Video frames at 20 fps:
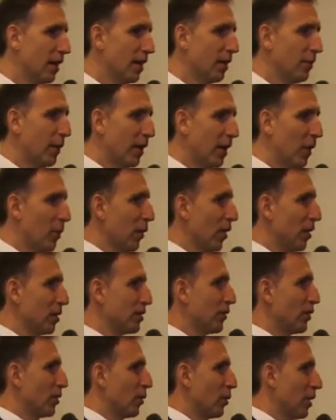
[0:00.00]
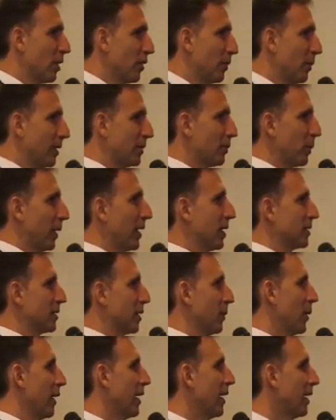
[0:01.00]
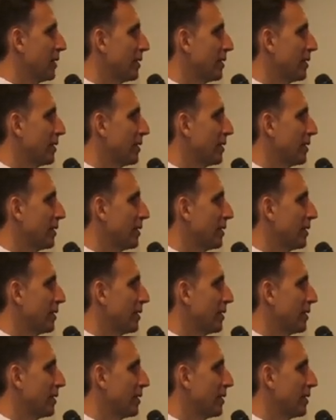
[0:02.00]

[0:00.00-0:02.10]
Big applause for one of the best players I played at